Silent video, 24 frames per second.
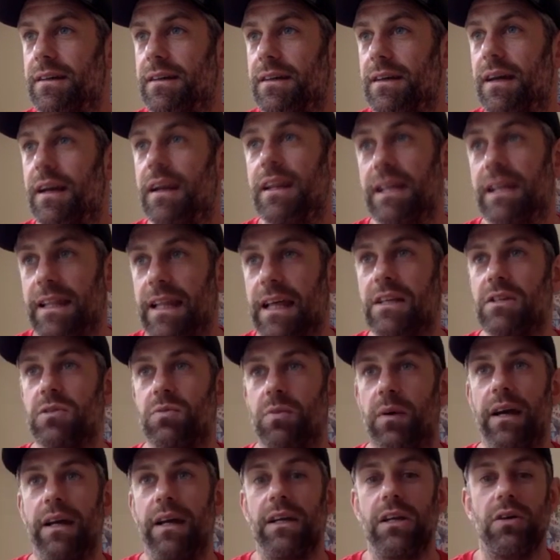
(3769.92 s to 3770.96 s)
and I think that's
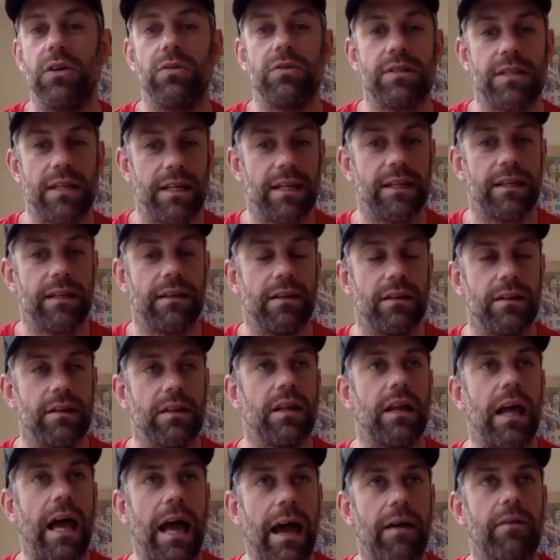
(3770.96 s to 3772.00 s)
where using
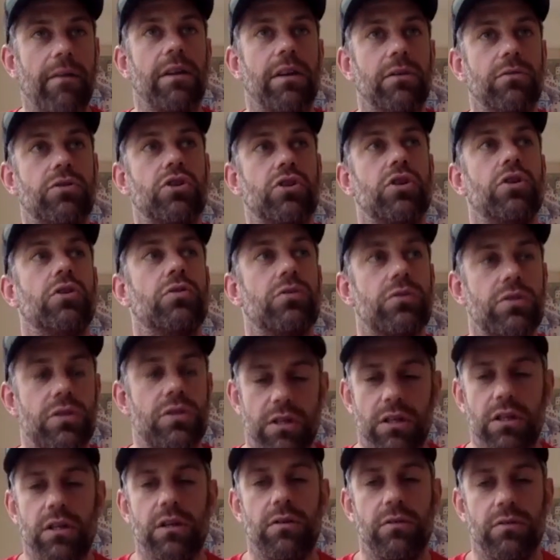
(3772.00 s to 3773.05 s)
how you choose
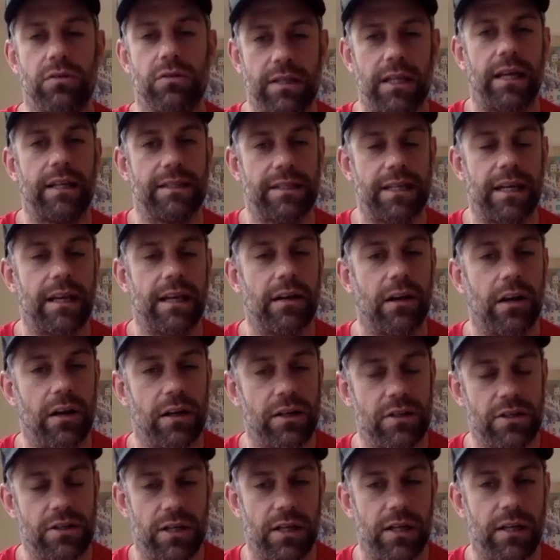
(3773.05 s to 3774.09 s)
to use that
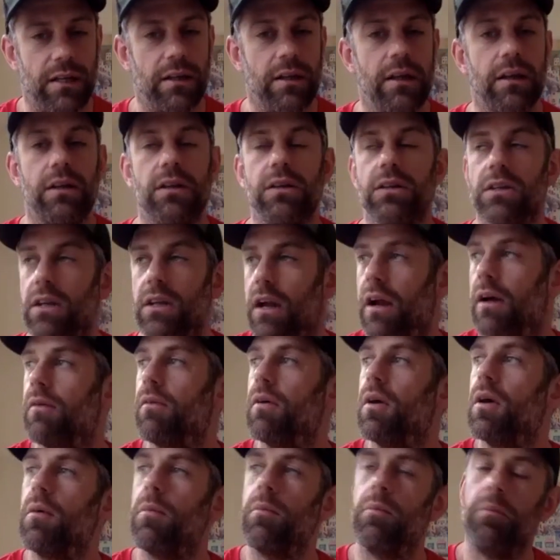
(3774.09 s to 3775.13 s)
technology, you know,
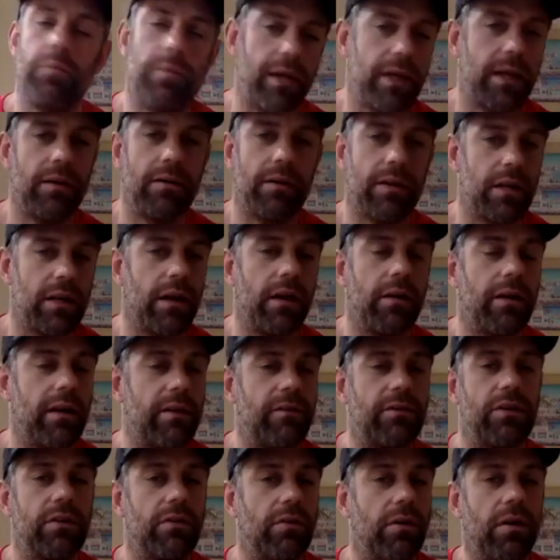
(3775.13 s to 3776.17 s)
be you know
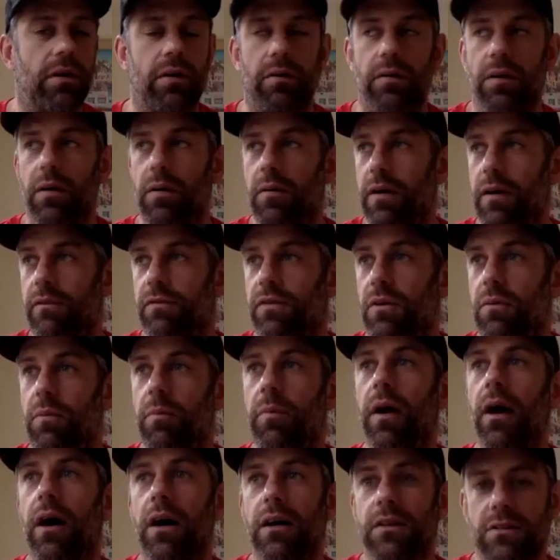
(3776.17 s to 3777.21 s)
if you are if you're
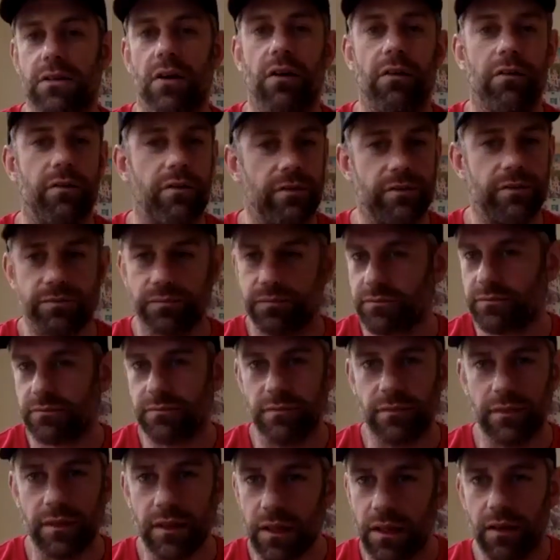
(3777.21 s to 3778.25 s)
part of
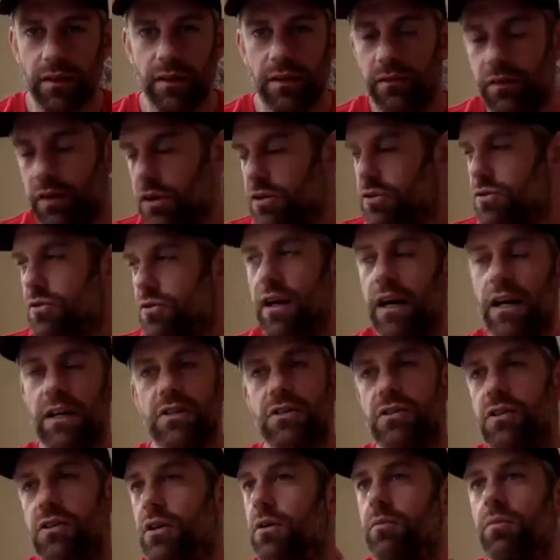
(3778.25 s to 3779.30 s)
the virtual
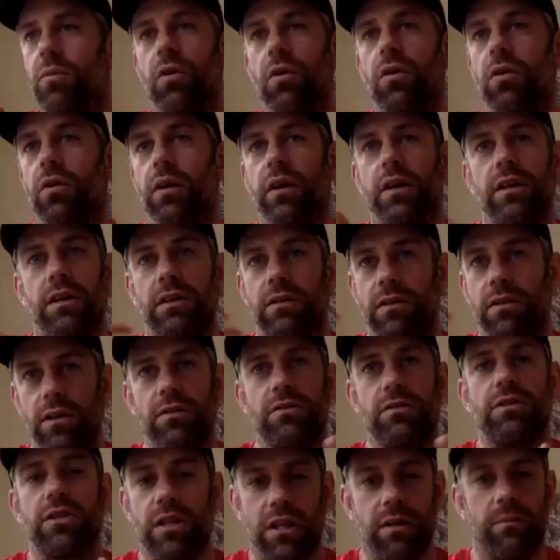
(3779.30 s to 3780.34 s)
classroom or and you
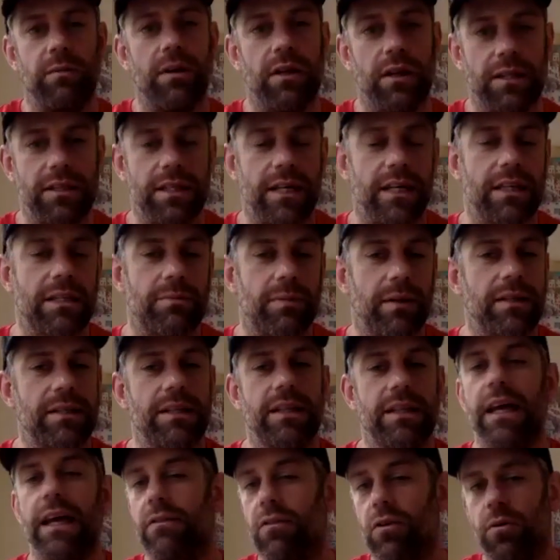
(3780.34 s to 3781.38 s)
use the community aspect in
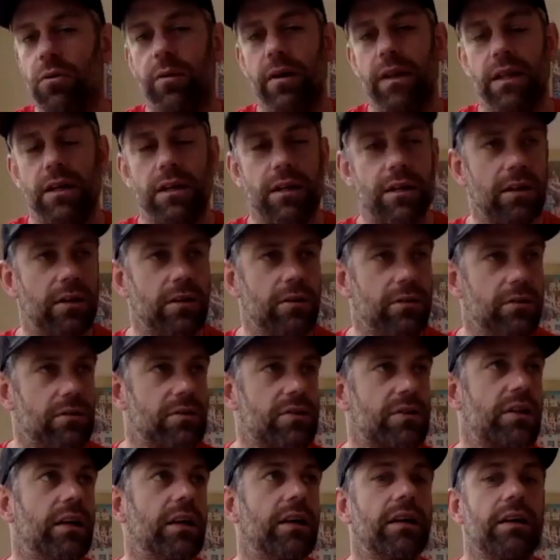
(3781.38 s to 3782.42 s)
there, or whether you
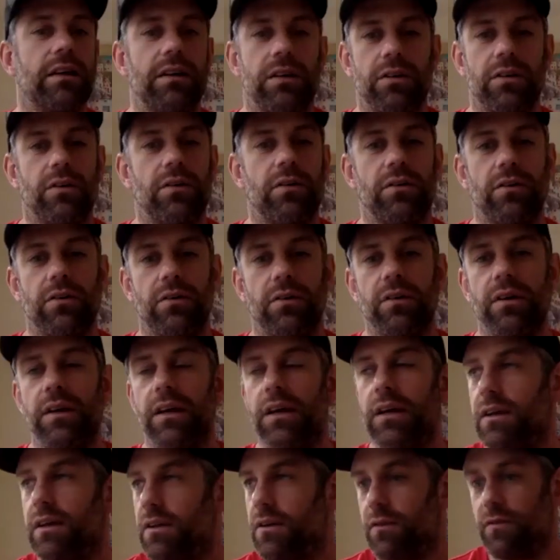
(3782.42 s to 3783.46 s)
use your
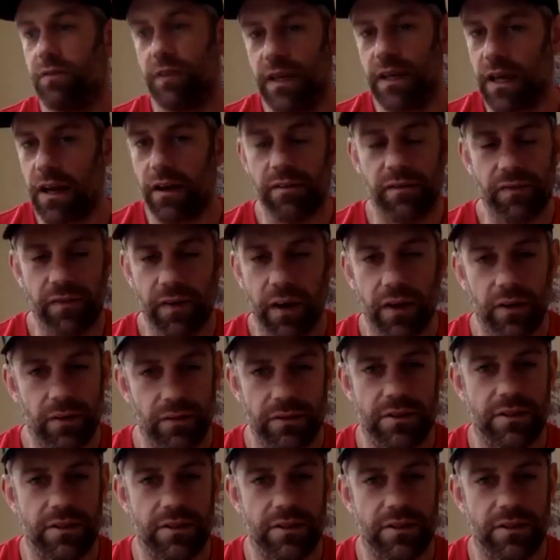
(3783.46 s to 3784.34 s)
your video phone